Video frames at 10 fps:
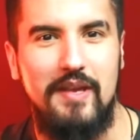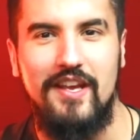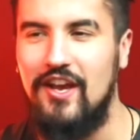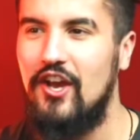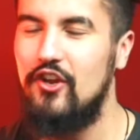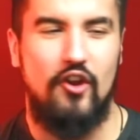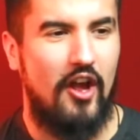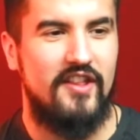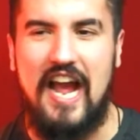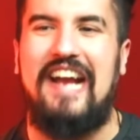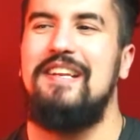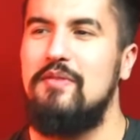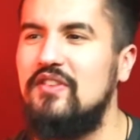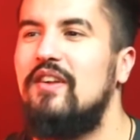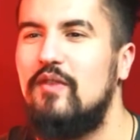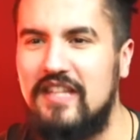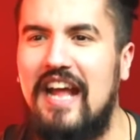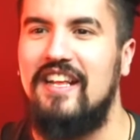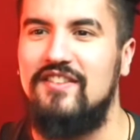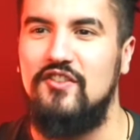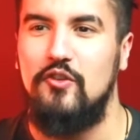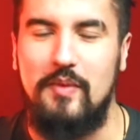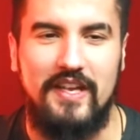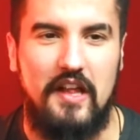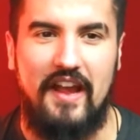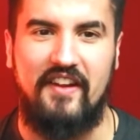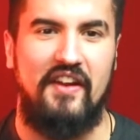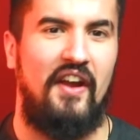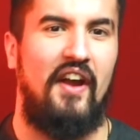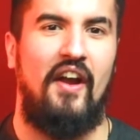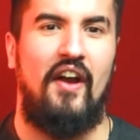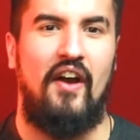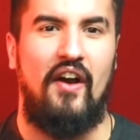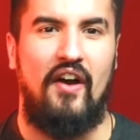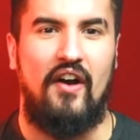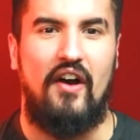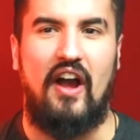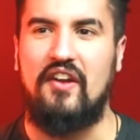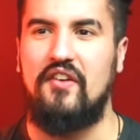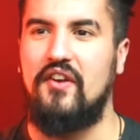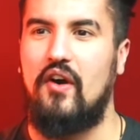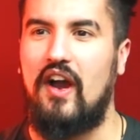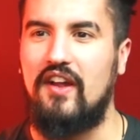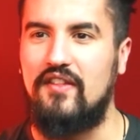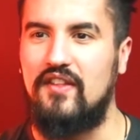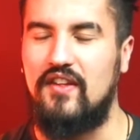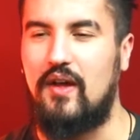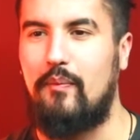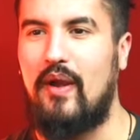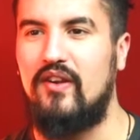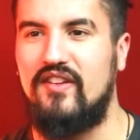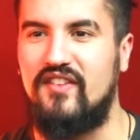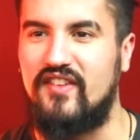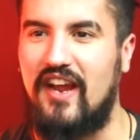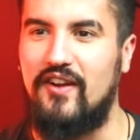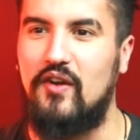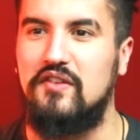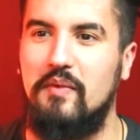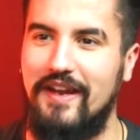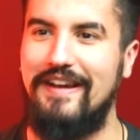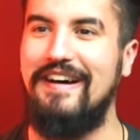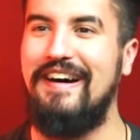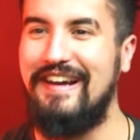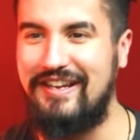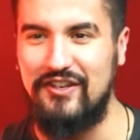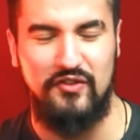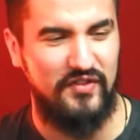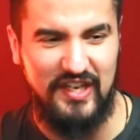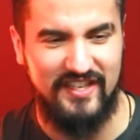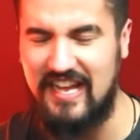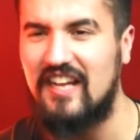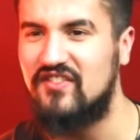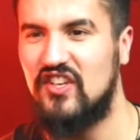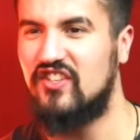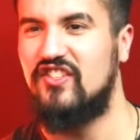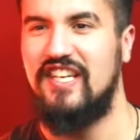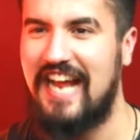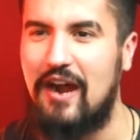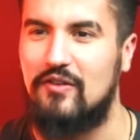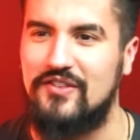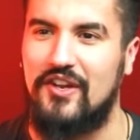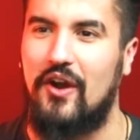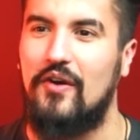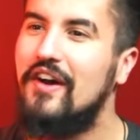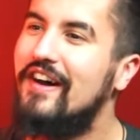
me? You're 90% uh, of what that is, is you being like, I don't know. I th- apparently this guy knows me because you've seen his ass 16 hours ago,